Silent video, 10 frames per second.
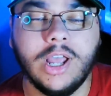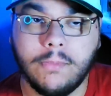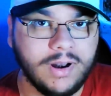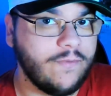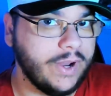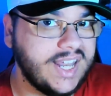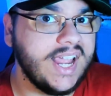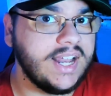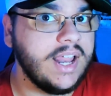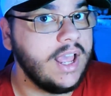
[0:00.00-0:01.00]
But if we
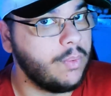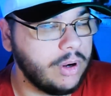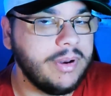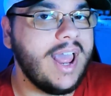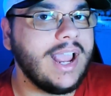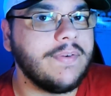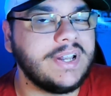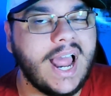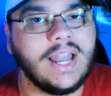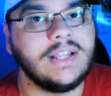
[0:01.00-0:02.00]
did, would have been a heck of a
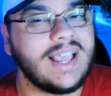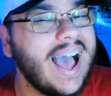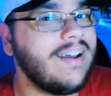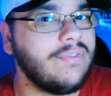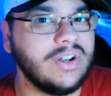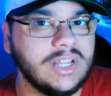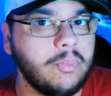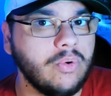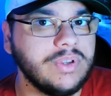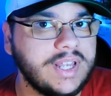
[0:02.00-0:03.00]
talent to have on this
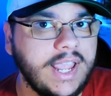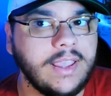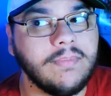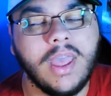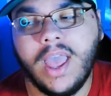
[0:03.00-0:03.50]
Bulls team.